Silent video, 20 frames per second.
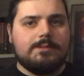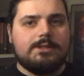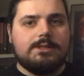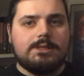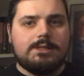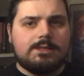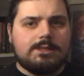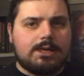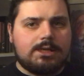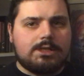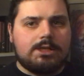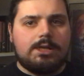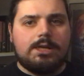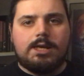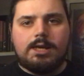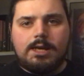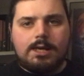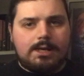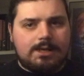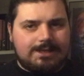This
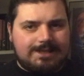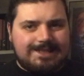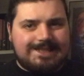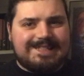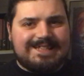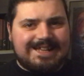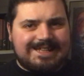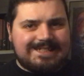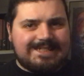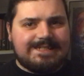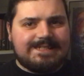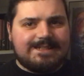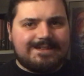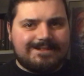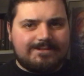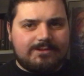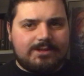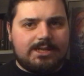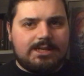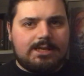doesn't
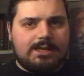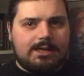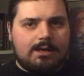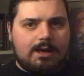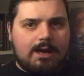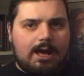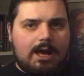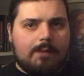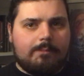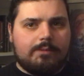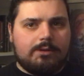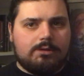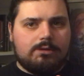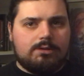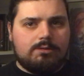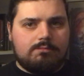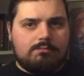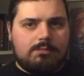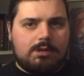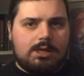really happen
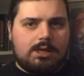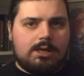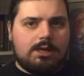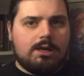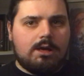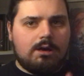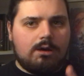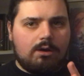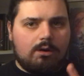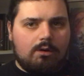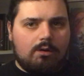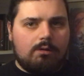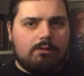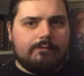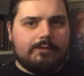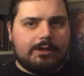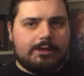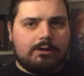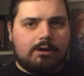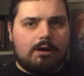to me all
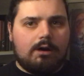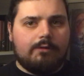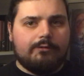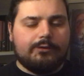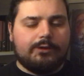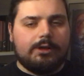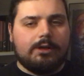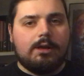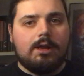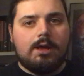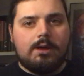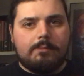that often,